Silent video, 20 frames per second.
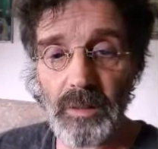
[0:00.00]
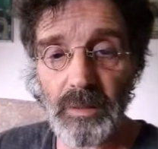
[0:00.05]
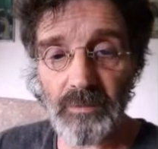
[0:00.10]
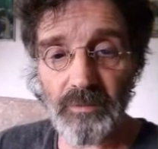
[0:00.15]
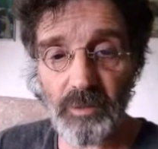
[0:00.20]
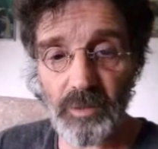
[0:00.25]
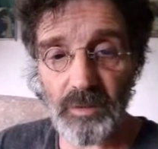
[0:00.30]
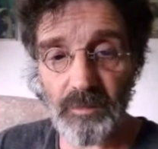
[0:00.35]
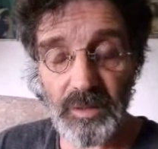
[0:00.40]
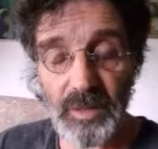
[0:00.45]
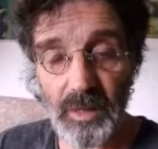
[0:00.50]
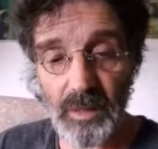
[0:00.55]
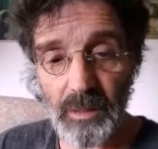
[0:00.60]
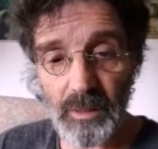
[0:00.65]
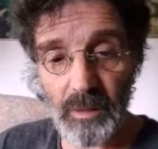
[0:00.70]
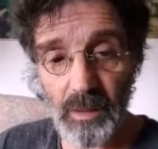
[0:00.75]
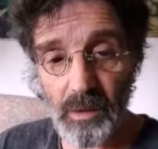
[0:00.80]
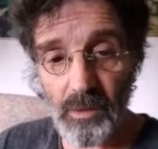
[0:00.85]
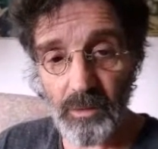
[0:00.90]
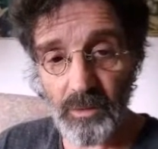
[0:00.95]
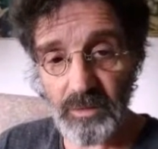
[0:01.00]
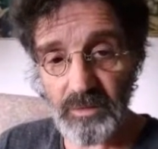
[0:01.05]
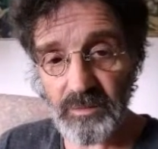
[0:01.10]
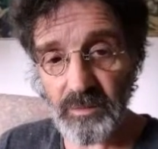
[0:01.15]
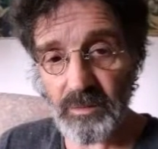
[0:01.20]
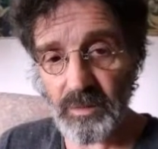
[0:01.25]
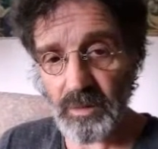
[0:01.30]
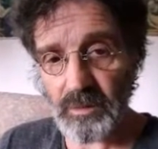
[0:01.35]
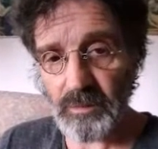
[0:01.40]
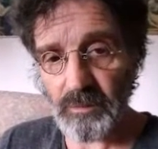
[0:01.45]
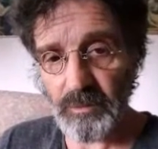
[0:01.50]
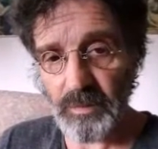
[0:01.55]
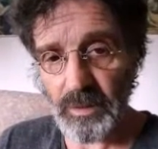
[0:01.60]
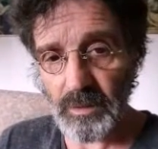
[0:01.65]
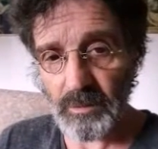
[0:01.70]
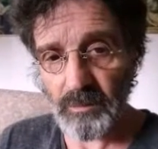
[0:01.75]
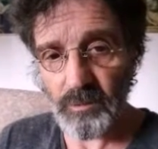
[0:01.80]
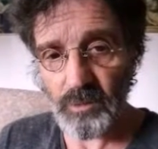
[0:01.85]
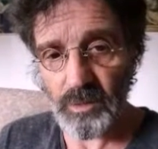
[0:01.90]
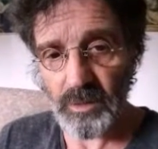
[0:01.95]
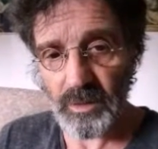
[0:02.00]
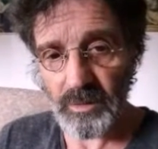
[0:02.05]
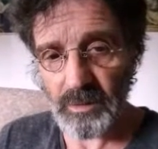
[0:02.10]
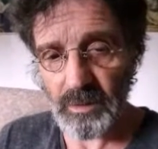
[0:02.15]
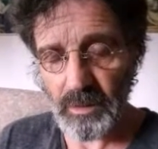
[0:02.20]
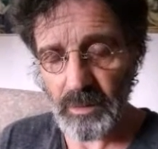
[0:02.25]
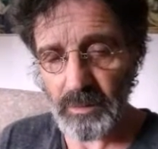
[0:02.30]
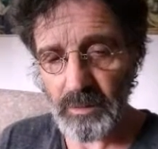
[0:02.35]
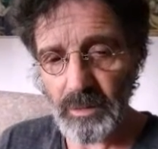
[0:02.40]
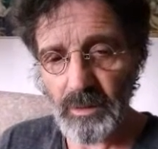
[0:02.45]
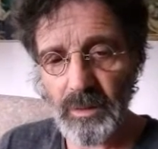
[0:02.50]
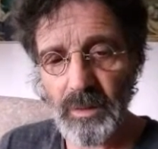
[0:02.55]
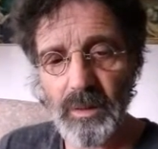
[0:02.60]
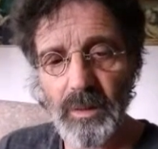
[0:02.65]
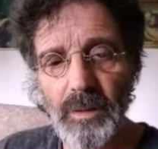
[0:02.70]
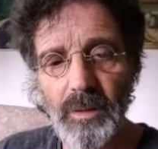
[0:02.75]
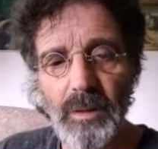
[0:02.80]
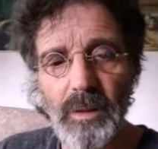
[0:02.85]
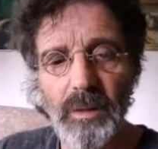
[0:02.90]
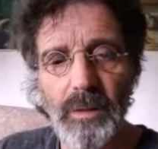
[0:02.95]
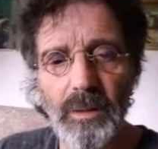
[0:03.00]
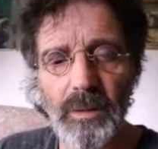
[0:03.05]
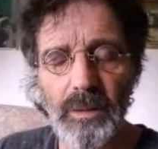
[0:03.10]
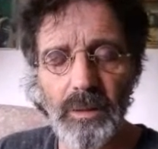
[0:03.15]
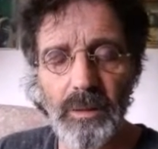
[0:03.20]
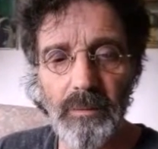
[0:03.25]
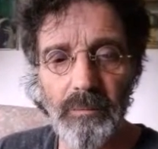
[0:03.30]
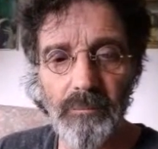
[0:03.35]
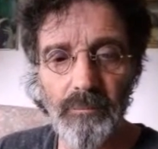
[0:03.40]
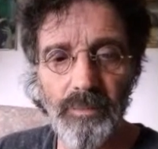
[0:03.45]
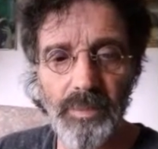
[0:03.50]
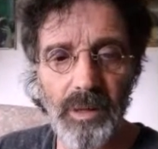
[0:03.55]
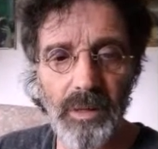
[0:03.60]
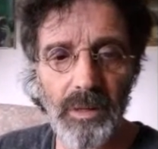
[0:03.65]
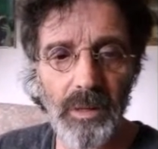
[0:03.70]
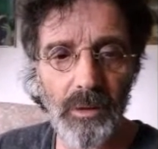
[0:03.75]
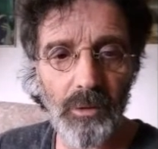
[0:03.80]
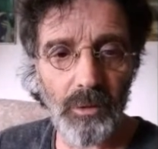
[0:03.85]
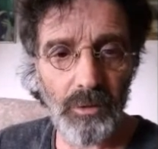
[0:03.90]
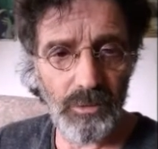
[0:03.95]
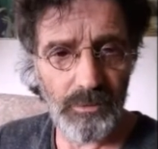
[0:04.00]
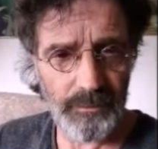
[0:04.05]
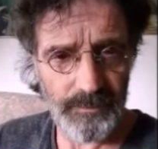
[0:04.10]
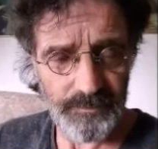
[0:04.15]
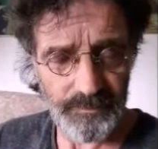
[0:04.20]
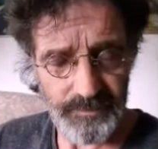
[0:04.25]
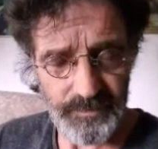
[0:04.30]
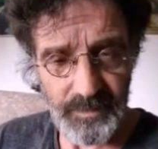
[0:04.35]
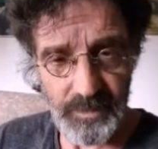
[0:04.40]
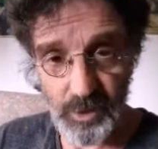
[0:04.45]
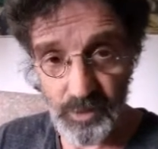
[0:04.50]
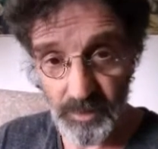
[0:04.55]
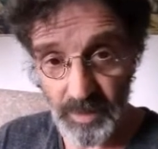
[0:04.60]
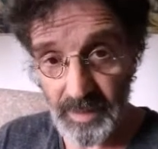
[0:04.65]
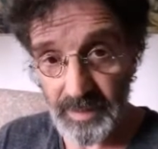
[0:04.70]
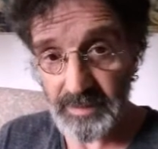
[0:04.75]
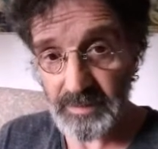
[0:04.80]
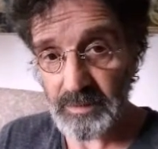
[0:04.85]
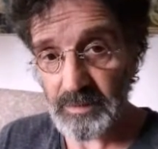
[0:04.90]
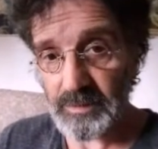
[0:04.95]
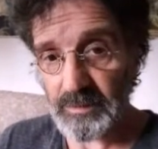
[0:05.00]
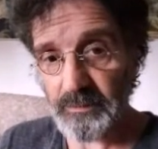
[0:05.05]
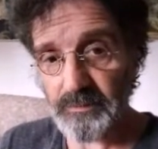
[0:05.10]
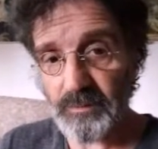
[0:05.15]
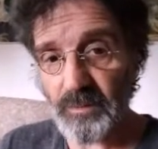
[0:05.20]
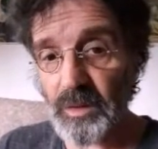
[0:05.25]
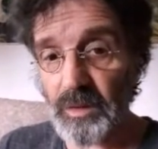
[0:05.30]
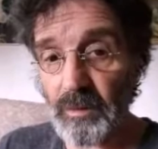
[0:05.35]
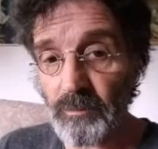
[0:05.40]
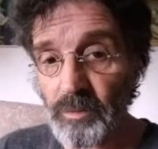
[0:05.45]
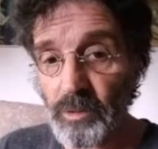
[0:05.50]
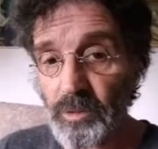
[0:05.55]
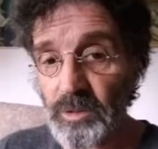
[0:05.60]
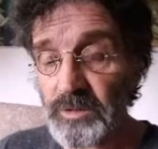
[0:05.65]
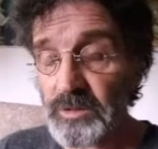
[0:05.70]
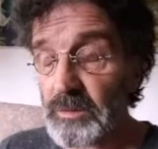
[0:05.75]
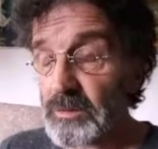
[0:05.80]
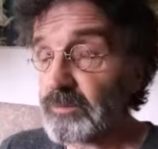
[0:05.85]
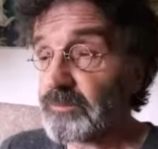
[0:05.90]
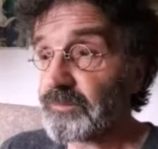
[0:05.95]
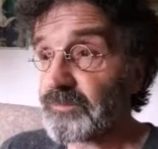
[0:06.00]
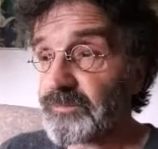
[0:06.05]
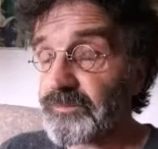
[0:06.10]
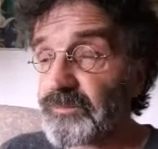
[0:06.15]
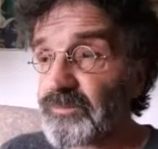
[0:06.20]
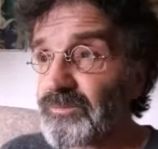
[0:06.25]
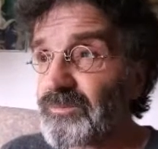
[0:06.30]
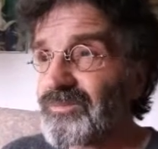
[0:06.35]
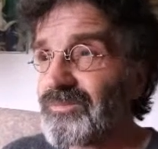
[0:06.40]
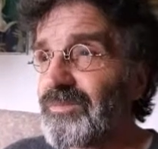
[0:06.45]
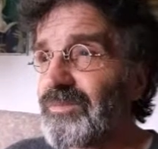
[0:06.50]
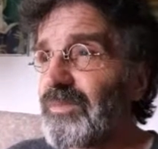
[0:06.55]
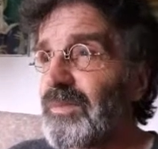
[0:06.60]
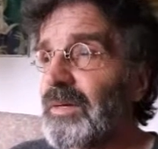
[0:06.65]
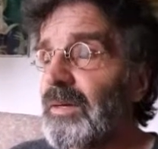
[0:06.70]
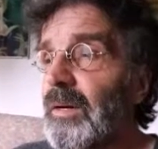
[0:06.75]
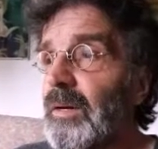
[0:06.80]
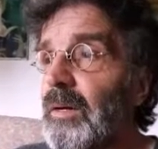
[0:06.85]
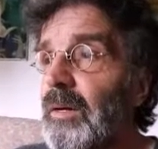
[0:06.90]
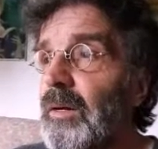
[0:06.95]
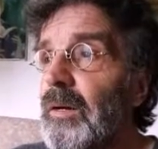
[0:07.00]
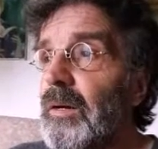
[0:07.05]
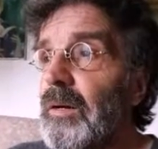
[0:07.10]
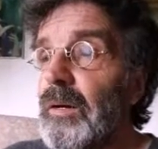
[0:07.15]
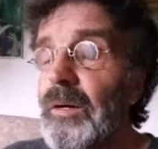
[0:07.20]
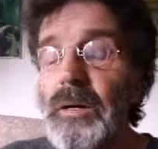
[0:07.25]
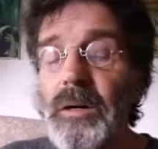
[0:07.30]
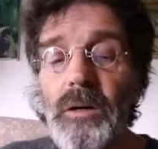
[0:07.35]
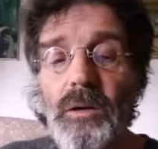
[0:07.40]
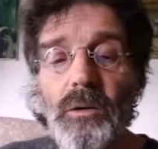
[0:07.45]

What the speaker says: I stayed for a week in the hospital. I also had for several months rib confusions, pain in the chest.